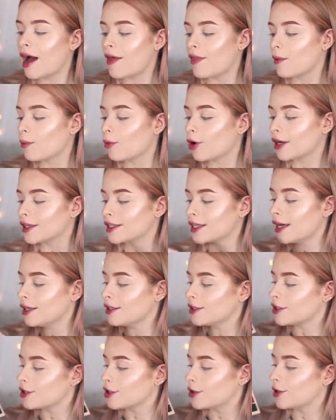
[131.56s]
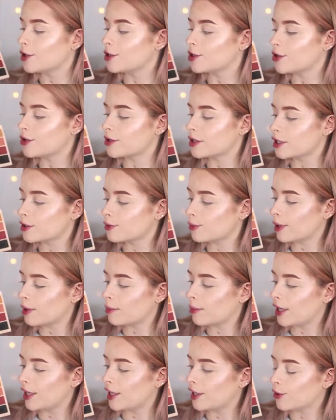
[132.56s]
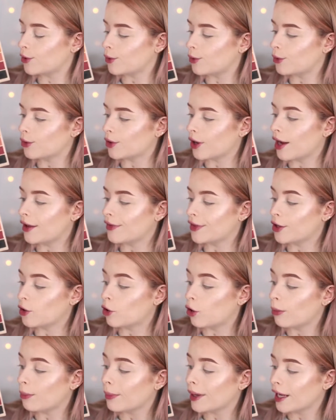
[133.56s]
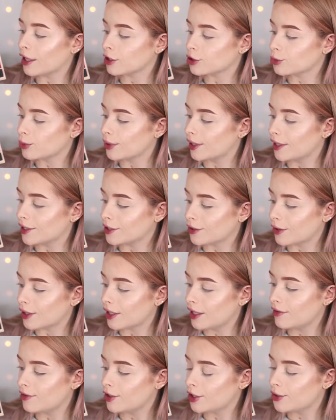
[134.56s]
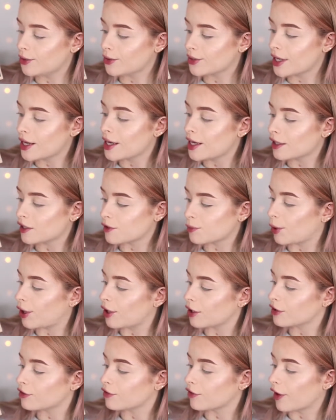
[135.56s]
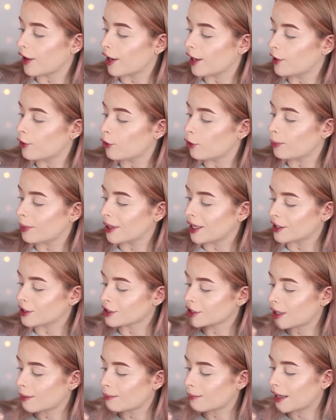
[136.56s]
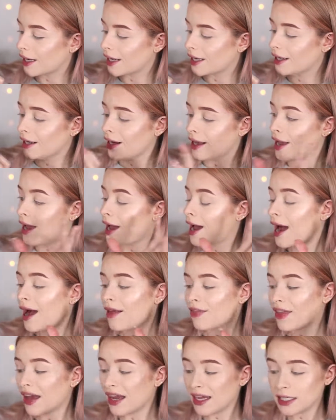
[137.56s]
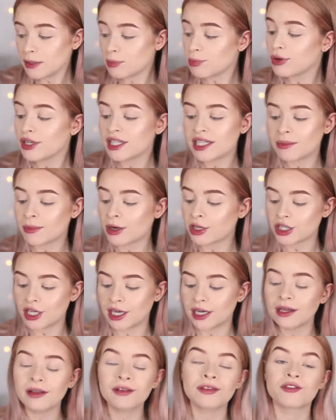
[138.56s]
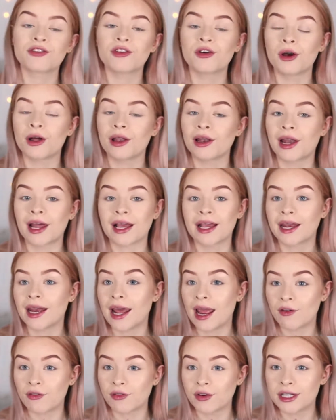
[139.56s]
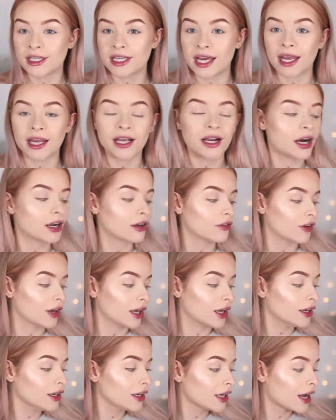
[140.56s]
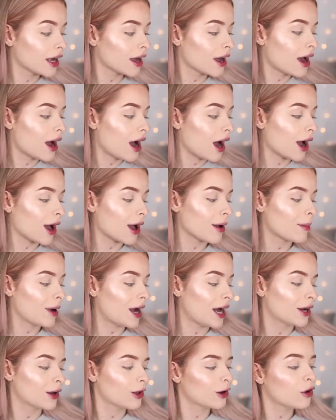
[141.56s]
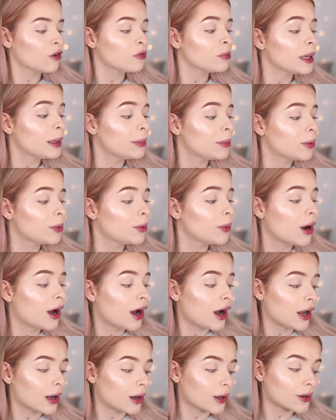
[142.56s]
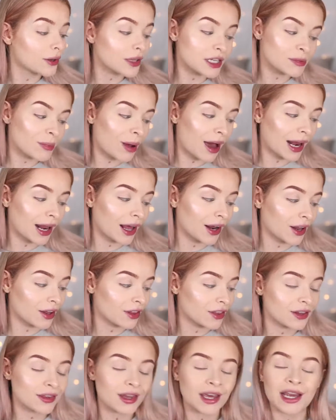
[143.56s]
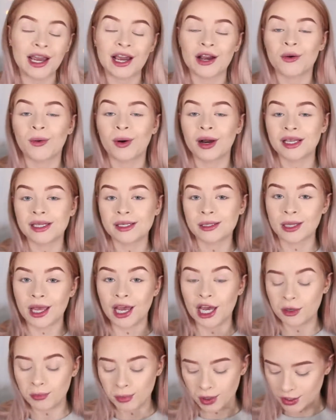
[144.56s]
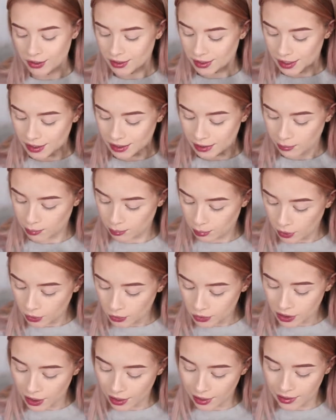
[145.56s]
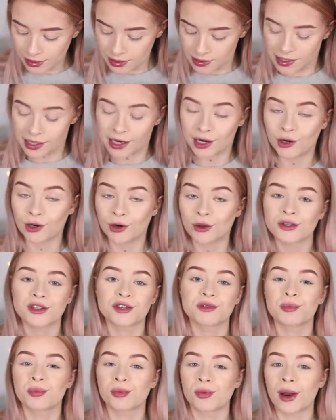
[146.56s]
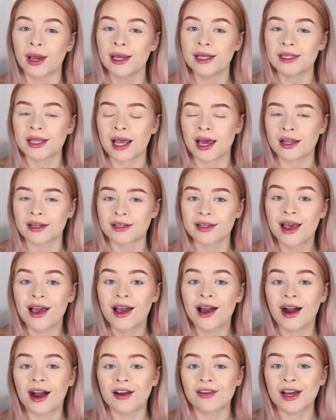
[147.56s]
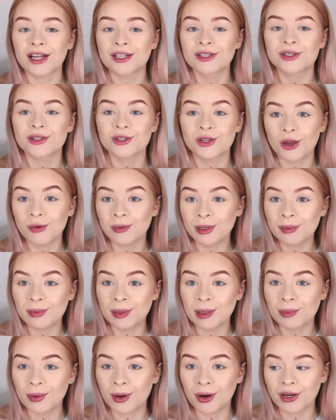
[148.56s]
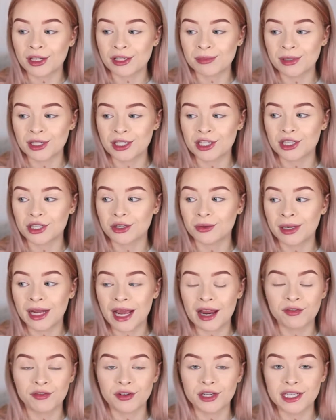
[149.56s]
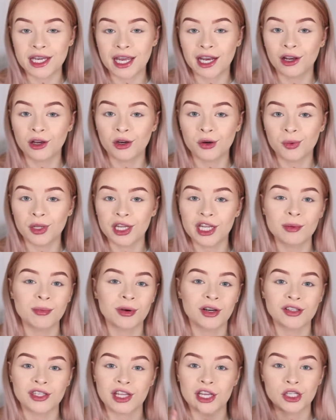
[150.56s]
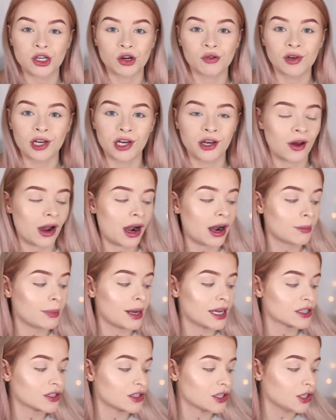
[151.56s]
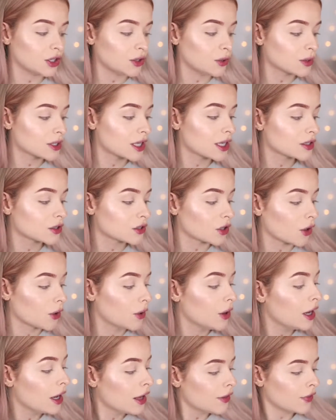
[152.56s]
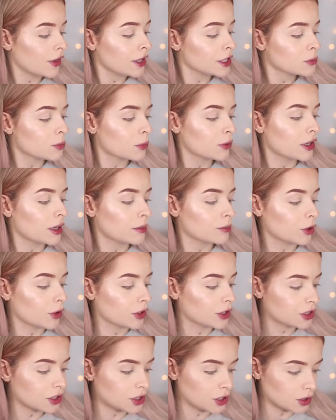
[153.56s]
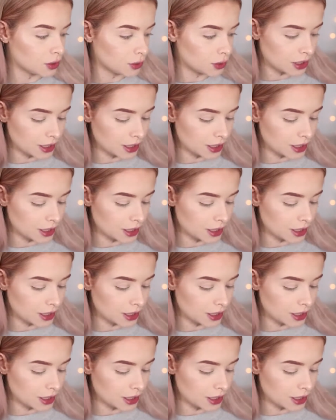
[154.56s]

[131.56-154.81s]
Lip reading: and then what I tend to do is use this one in my inner corner, and then on my actual lid I'll either use Sparks Fly or Pink Champagne, and that is pretty much it for like an everyday kind of look. And a lot of people look at this palette and I think they get quite scared because there's some bold colours in here and lots of brights, and I've had so many people ask me to do an everyday look with it because they don't really know how best to use it, so that's what I'm going to do